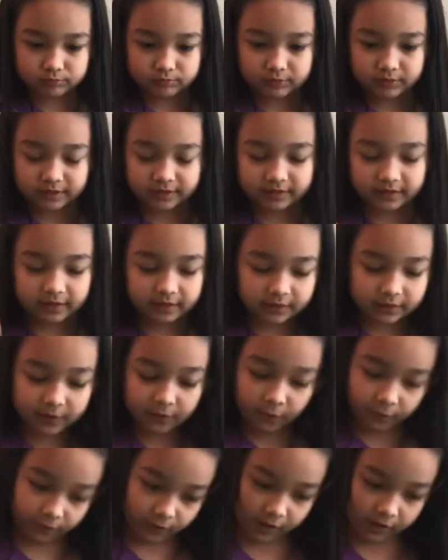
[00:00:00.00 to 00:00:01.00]
and then
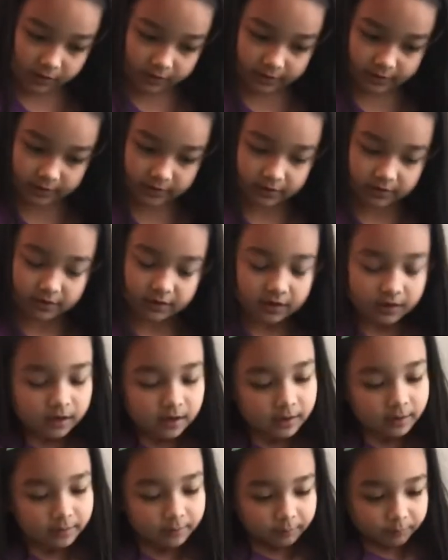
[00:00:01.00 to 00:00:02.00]
he'll fall in.
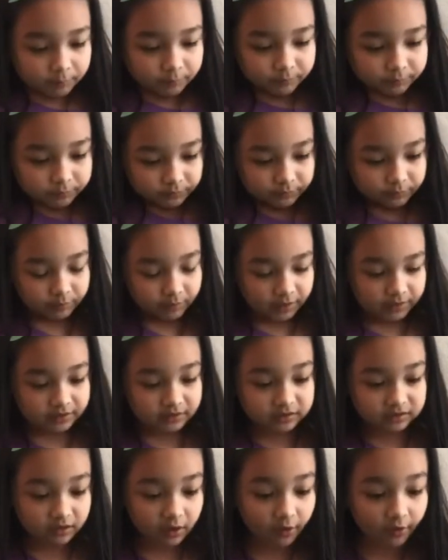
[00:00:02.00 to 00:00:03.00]
But
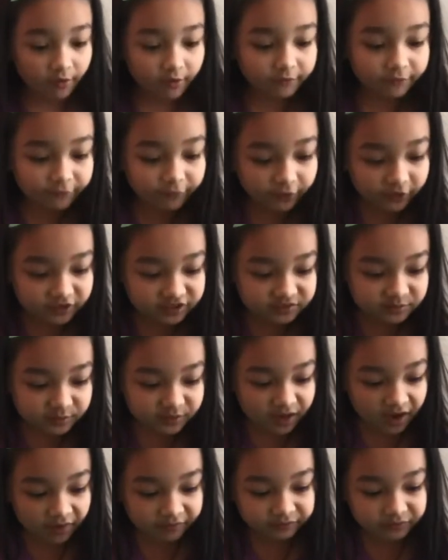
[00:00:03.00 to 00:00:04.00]
so first we
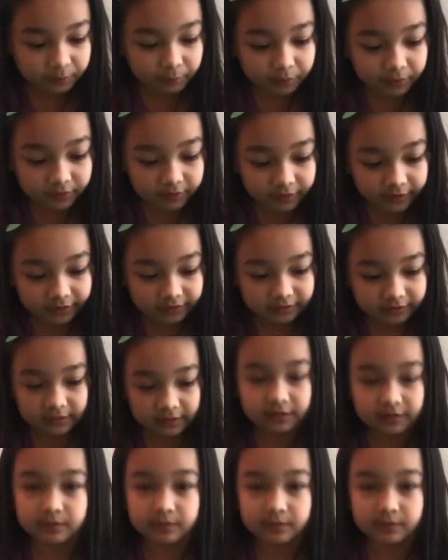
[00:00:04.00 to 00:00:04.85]
have to put like these